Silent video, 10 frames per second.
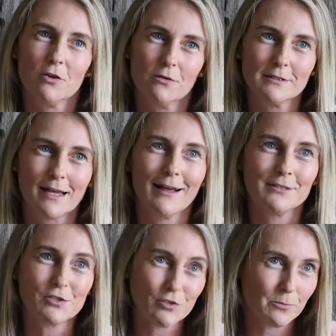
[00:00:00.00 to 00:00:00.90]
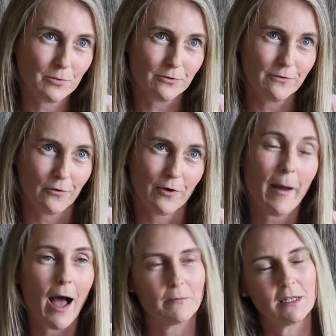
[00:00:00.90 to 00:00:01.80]
dogs are unsuitable for
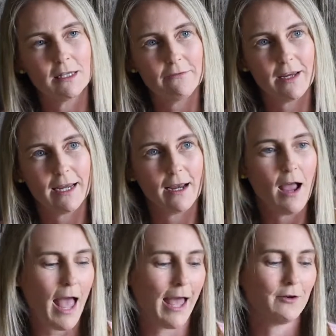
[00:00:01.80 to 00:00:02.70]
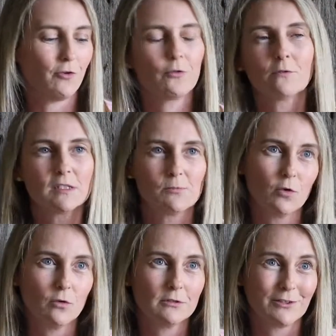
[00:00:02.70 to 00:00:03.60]
apartment living, and not all
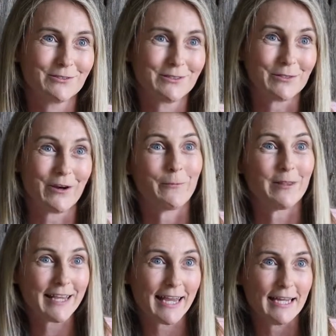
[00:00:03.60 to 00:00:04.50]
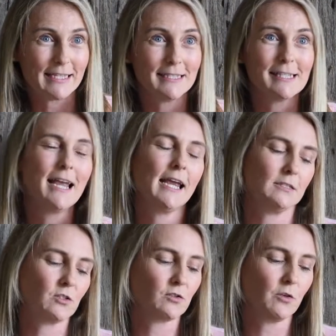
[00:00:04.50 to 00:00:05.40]
small dogs are great with kids.
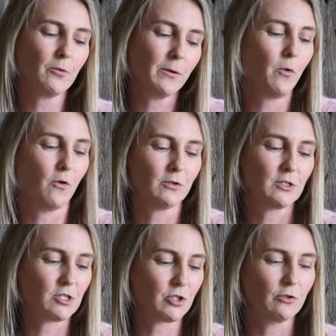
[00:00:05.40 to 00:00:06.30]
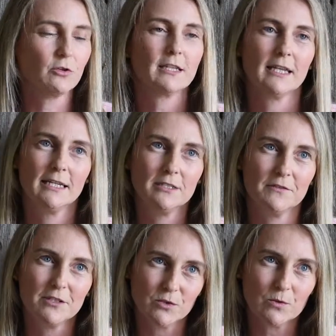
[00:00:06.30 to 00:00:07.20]
It's super important to look at the
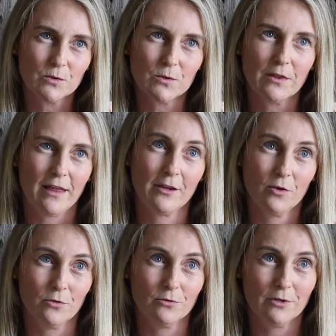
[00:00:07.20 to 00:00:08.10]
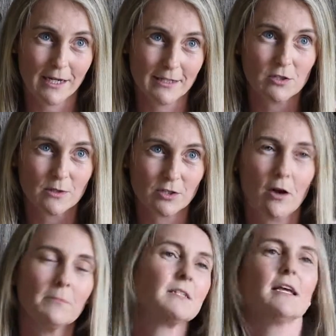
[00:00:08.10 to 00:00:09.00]
individual that you're looking to
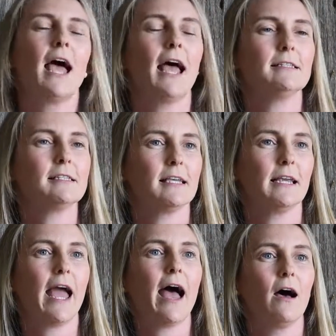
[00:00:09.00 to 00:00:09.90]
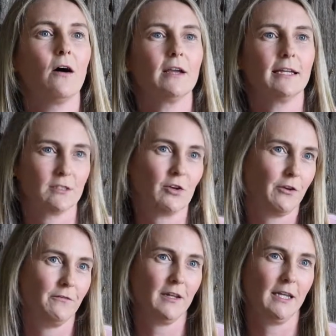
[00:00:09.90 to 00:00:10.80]
adopt and see how it's
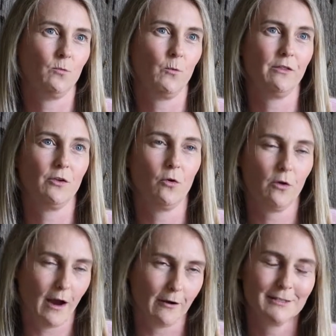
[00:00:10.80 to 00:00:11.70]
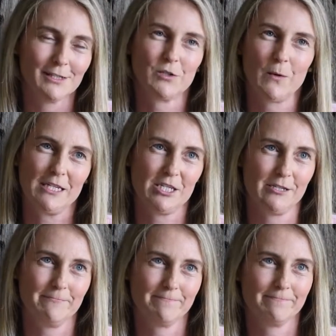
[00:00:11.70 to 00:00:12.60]
going to fit in with your current
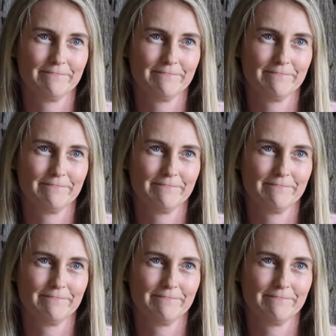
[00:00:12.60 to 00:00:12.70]
situation.